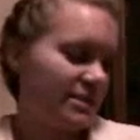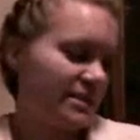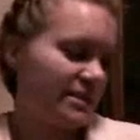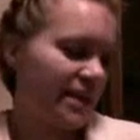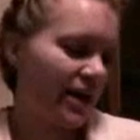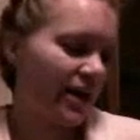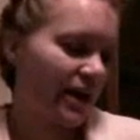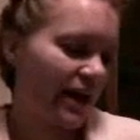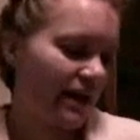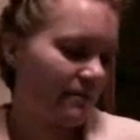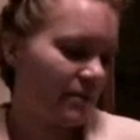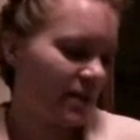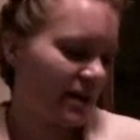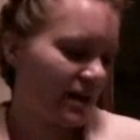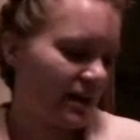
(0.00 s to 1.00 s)
been staring
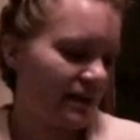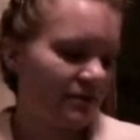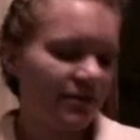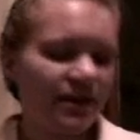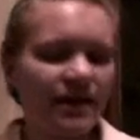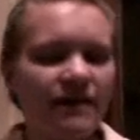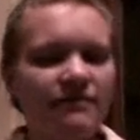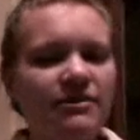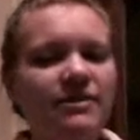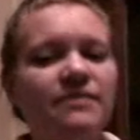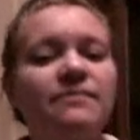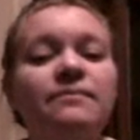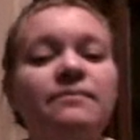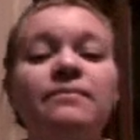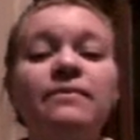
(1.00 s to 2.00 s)
at me and I love the
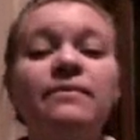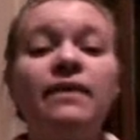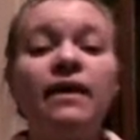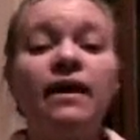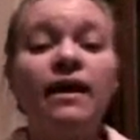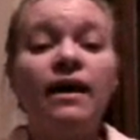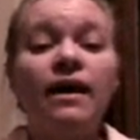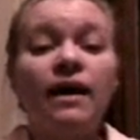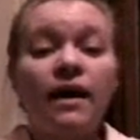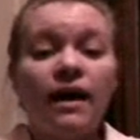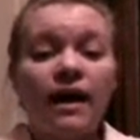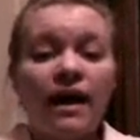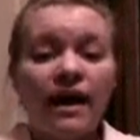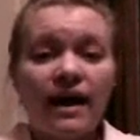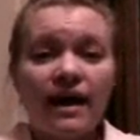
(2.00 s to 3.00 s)
cover.
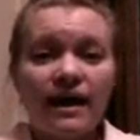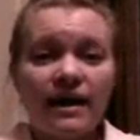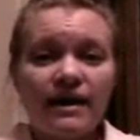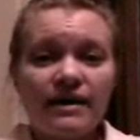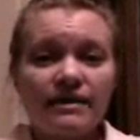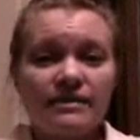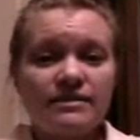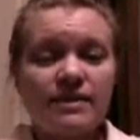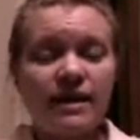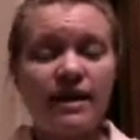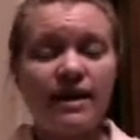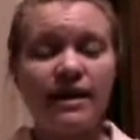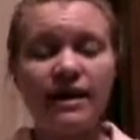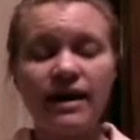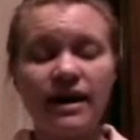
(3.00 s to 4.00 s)
And
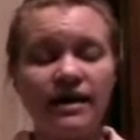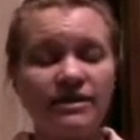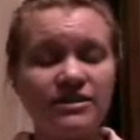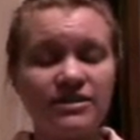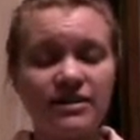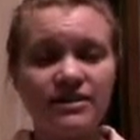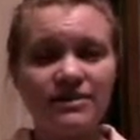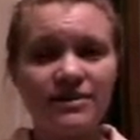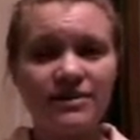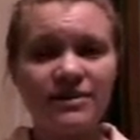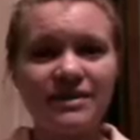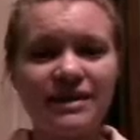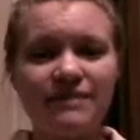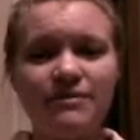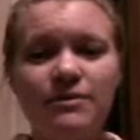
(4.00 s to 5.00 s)
I just think we're
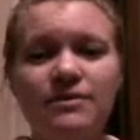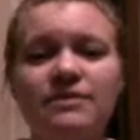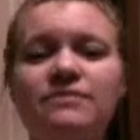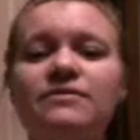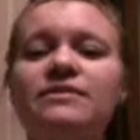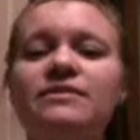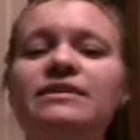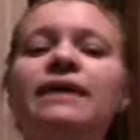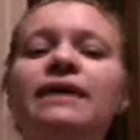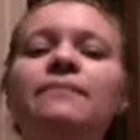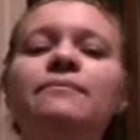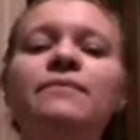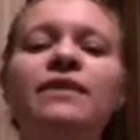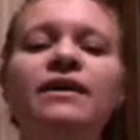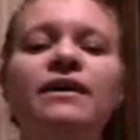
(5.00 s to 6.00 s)
going to have a wonderful
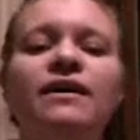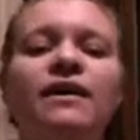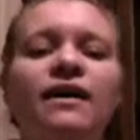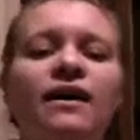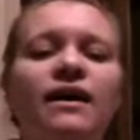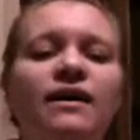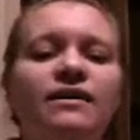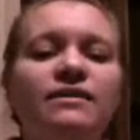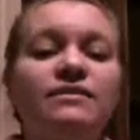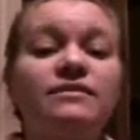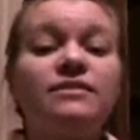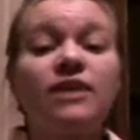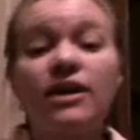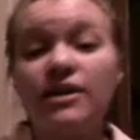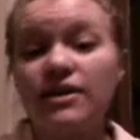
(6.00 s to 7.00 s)
time.
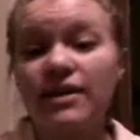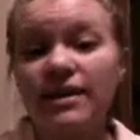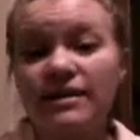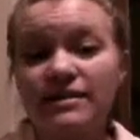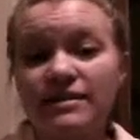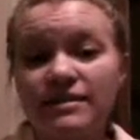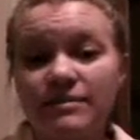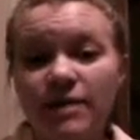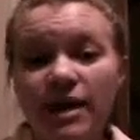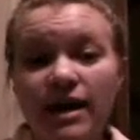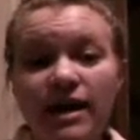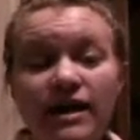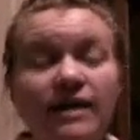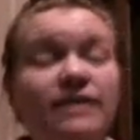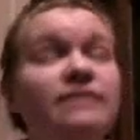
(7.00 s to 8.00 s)
Sorry you can't see my
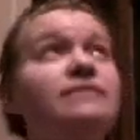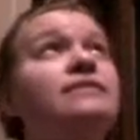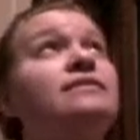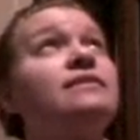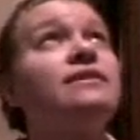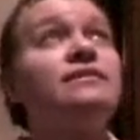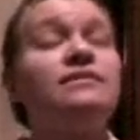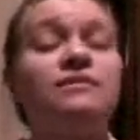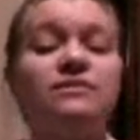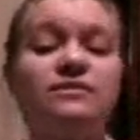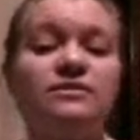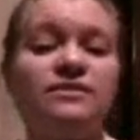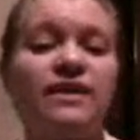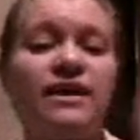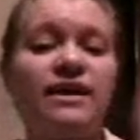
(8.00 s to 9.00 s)
eyes, it's because
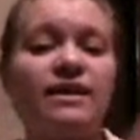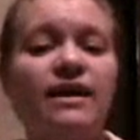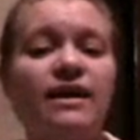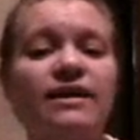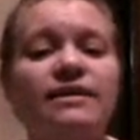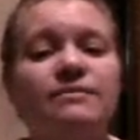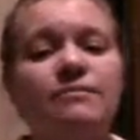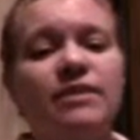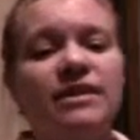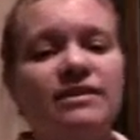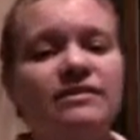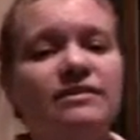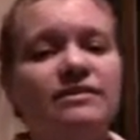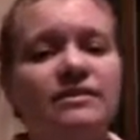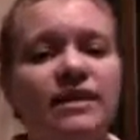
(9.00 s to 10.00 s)
there's direct light in
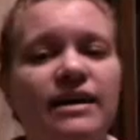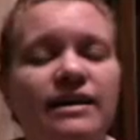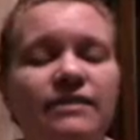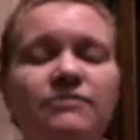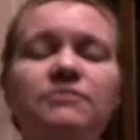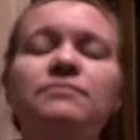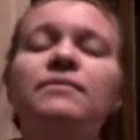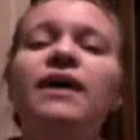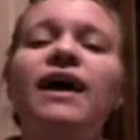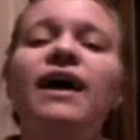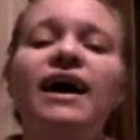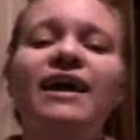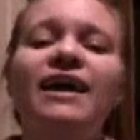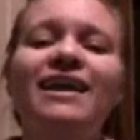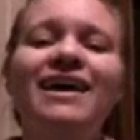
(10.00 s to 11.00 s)
my dining room.
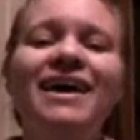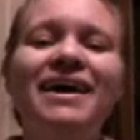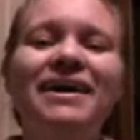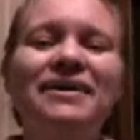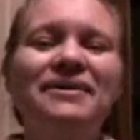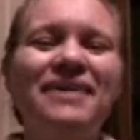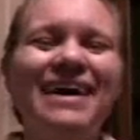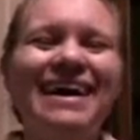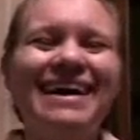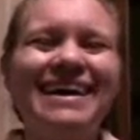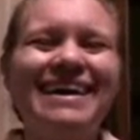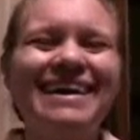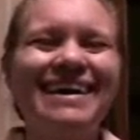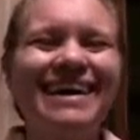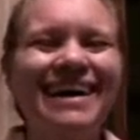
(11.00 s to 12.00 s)

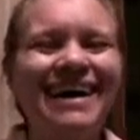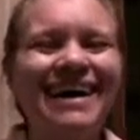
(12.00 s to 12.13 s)
Anyway,